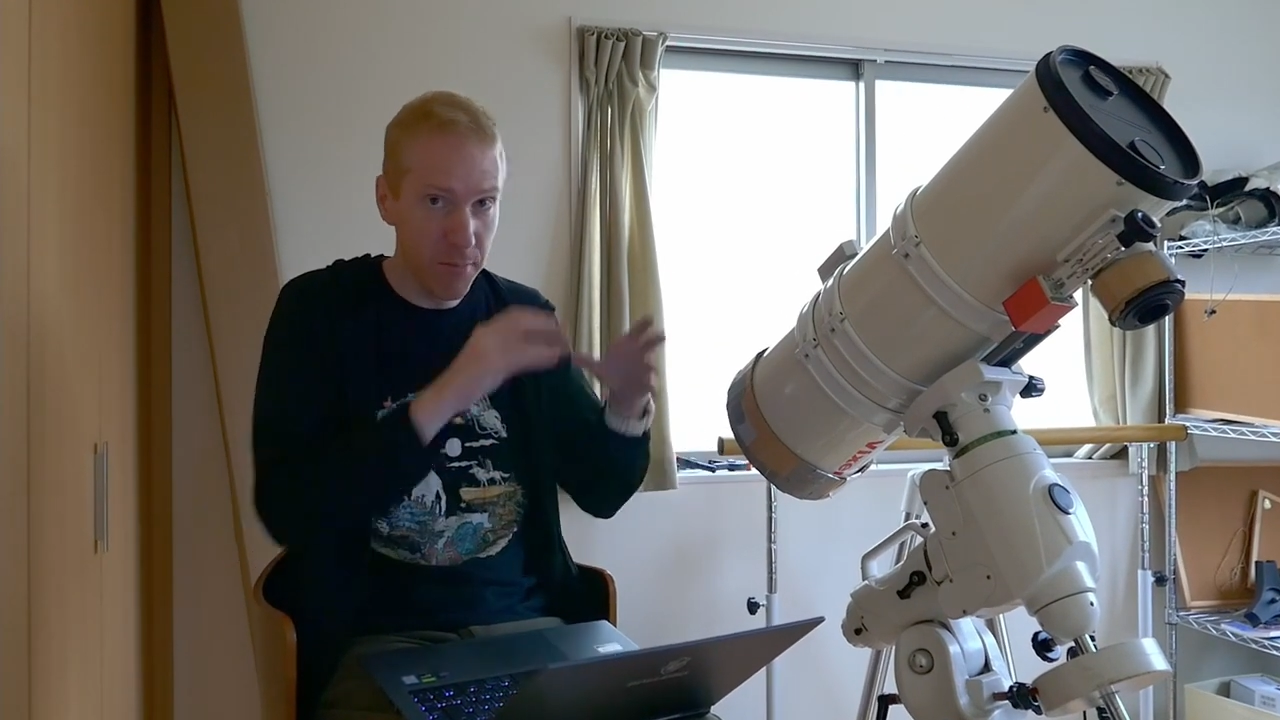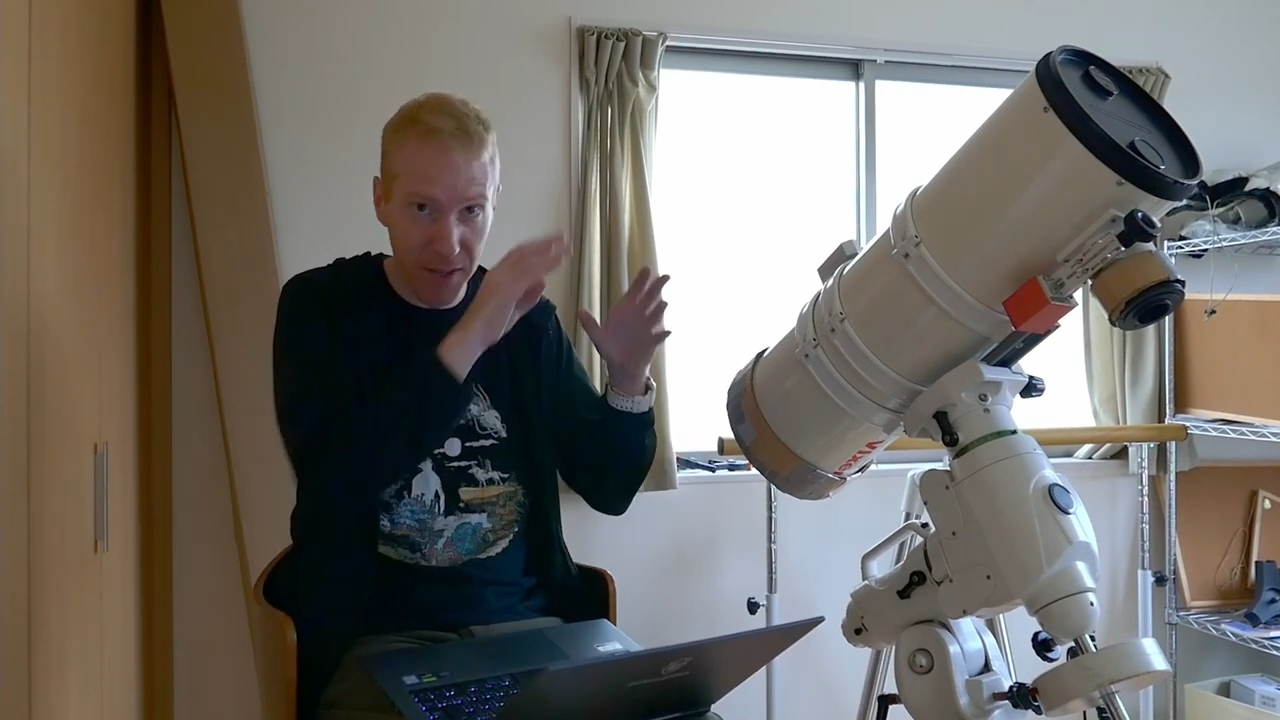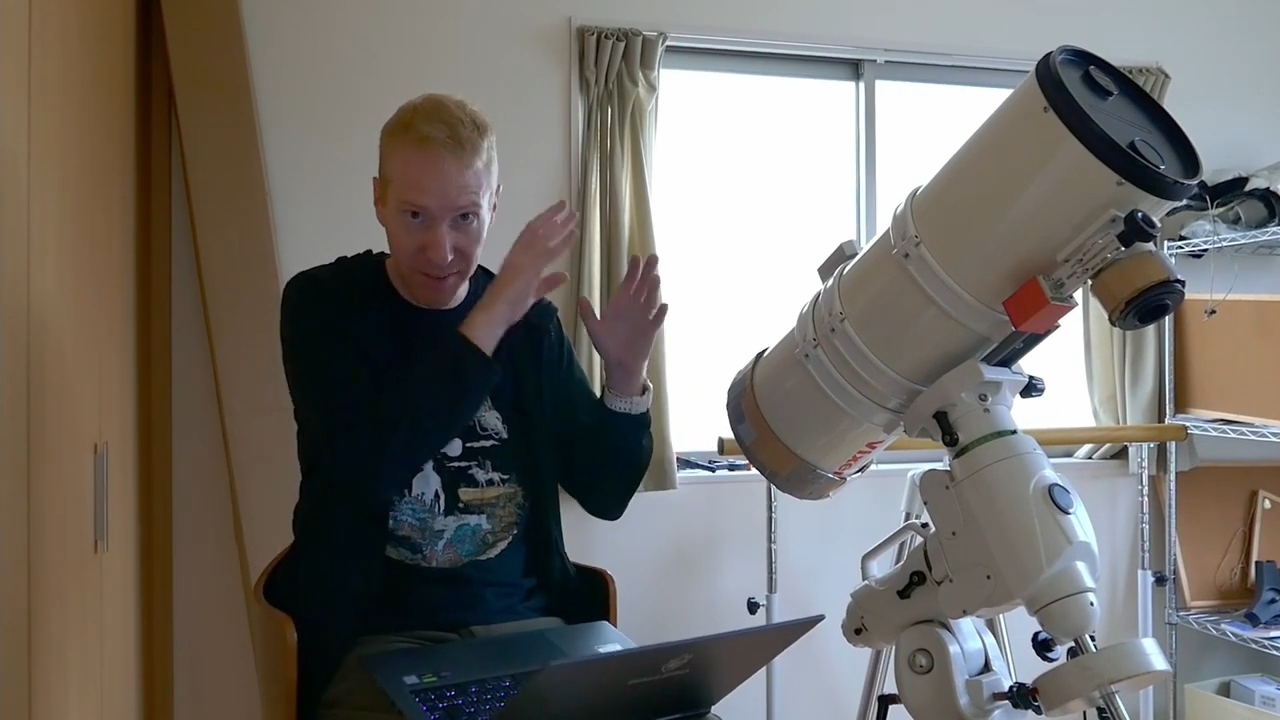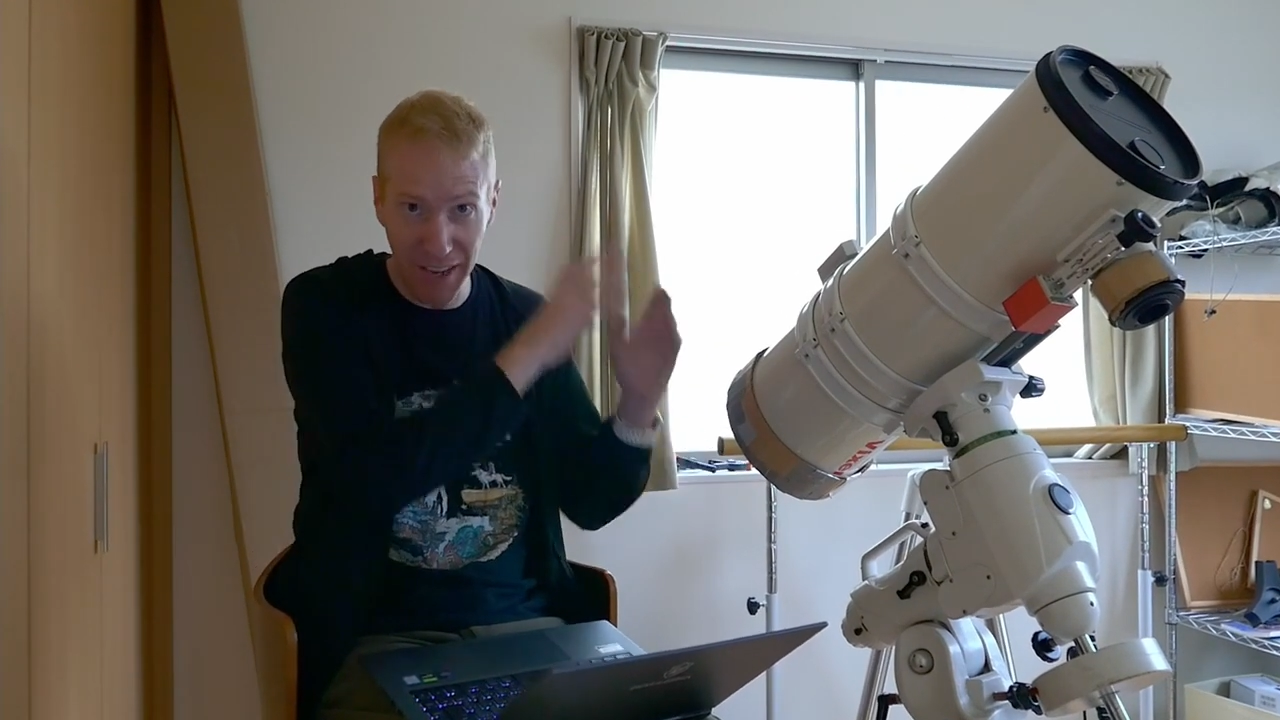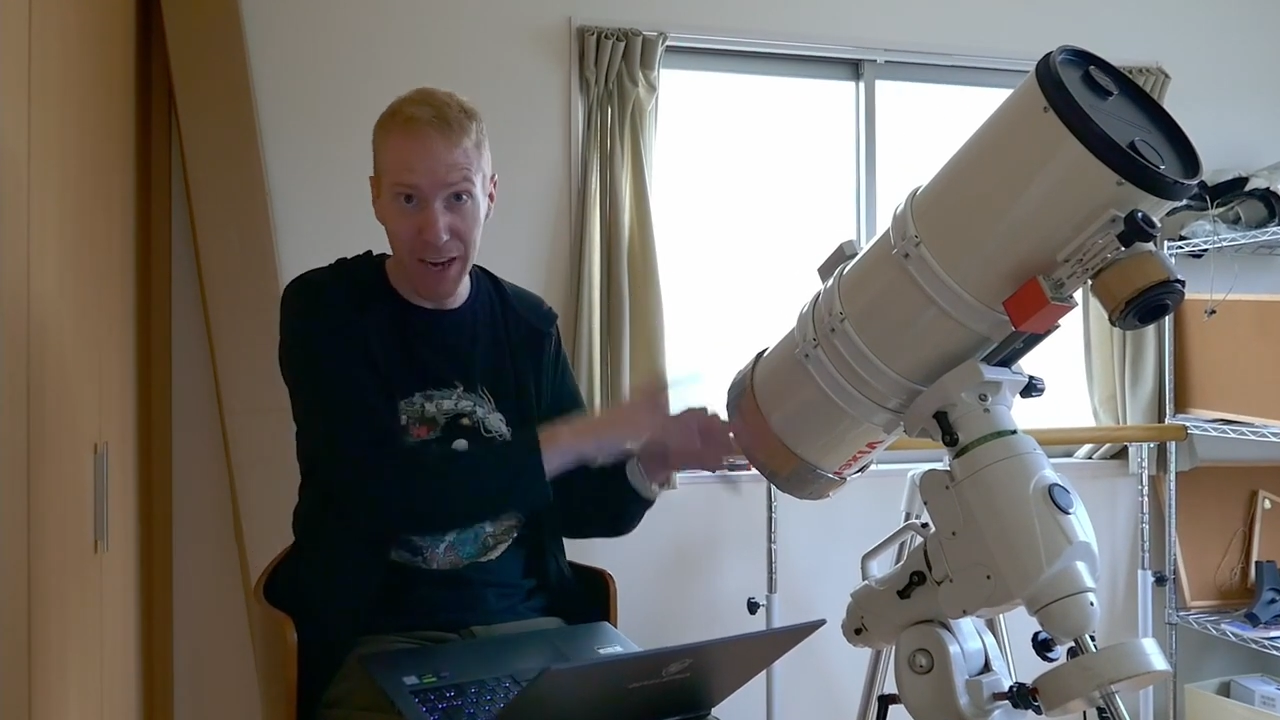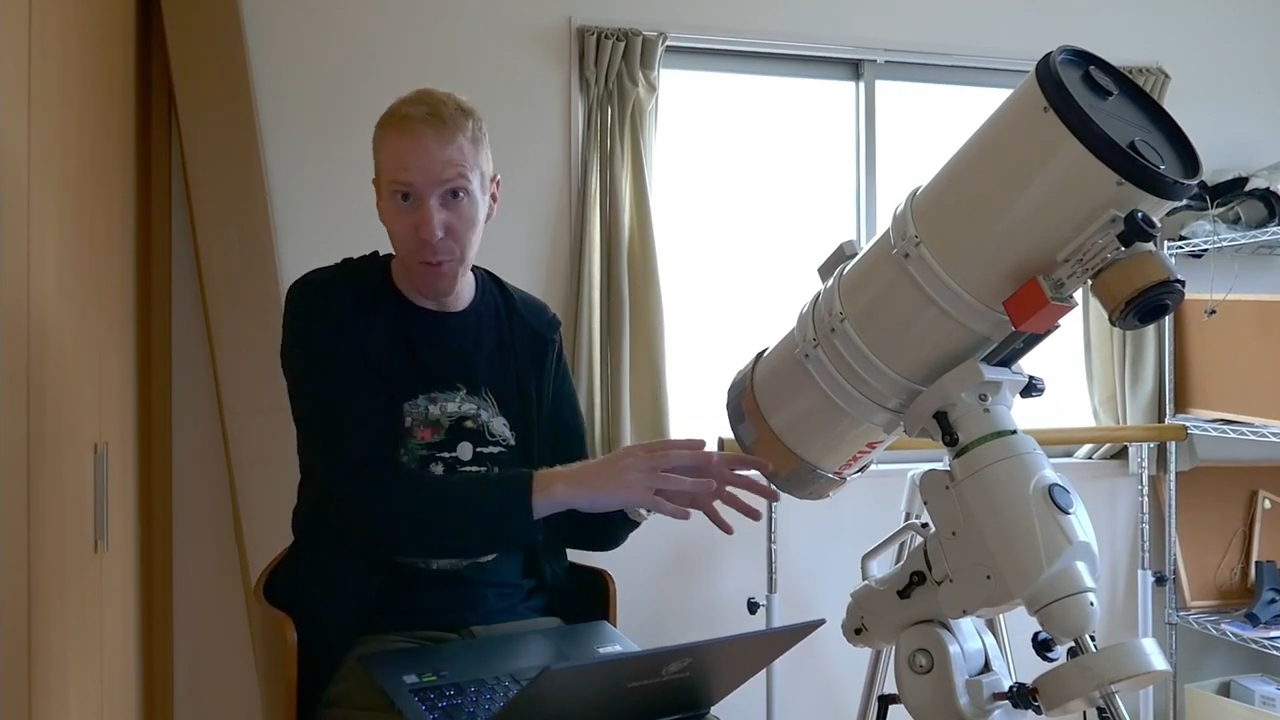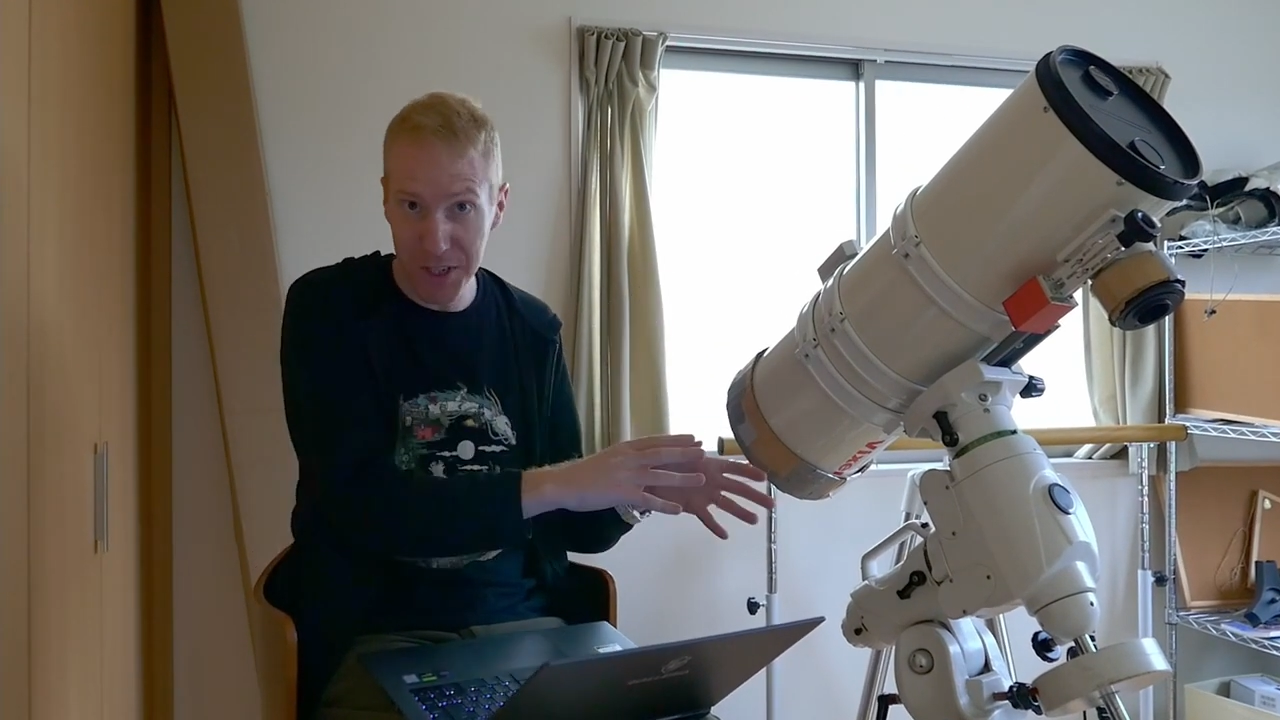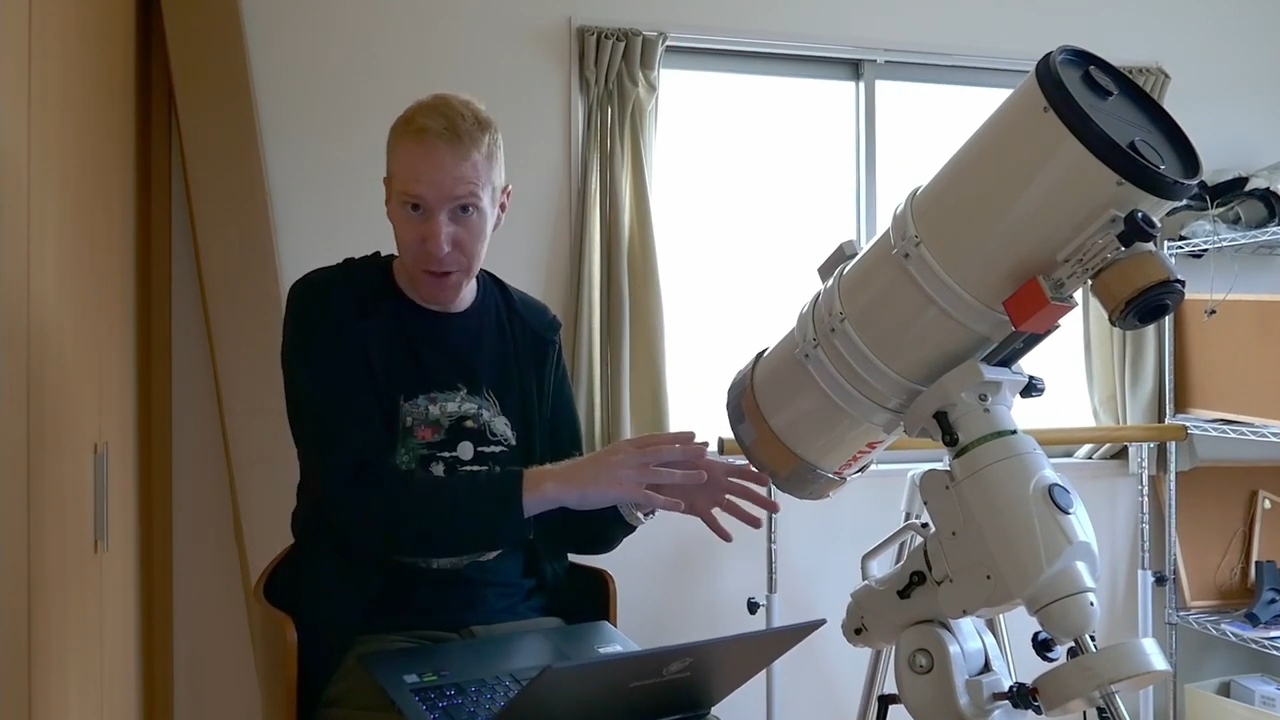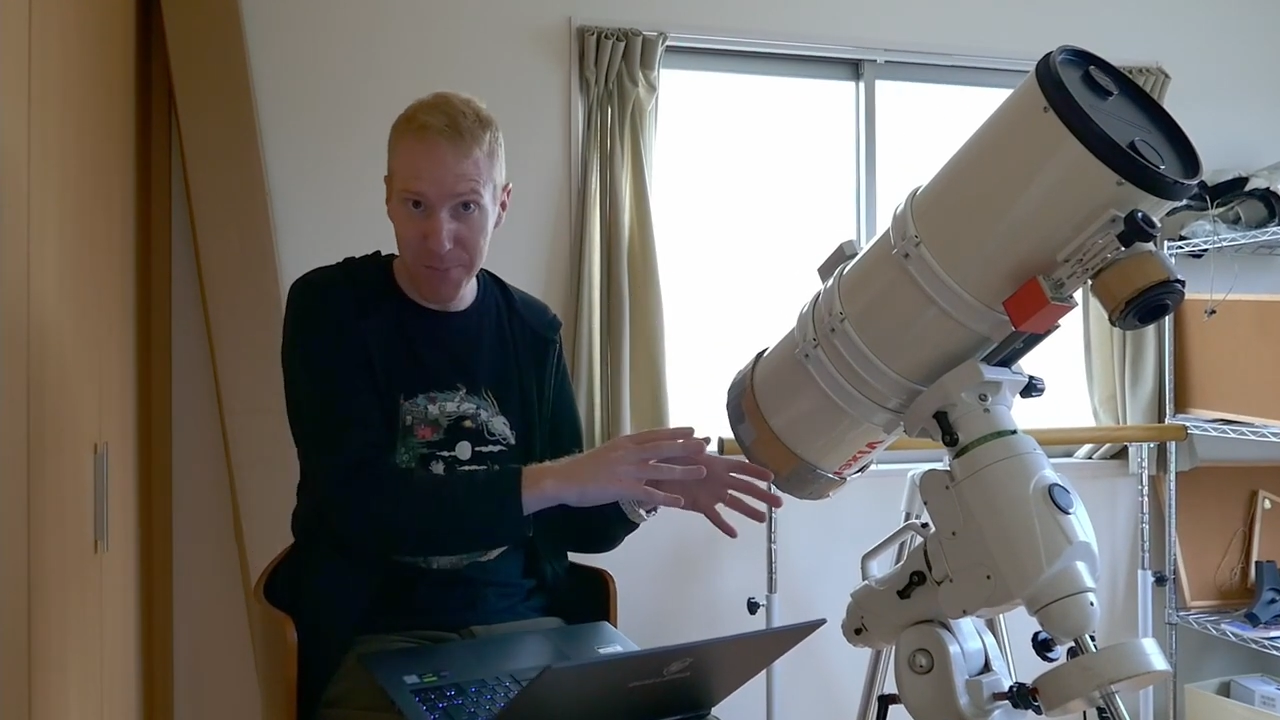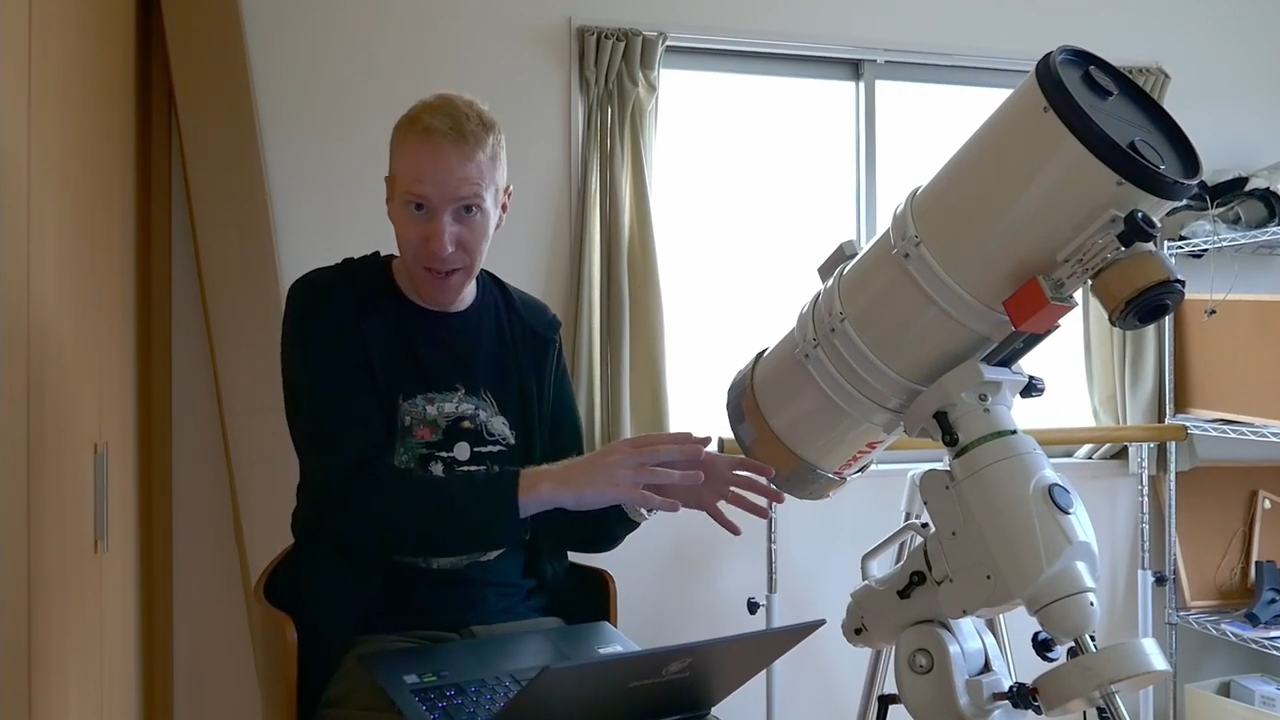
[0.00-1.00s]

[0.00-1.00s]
to my SkyWatcher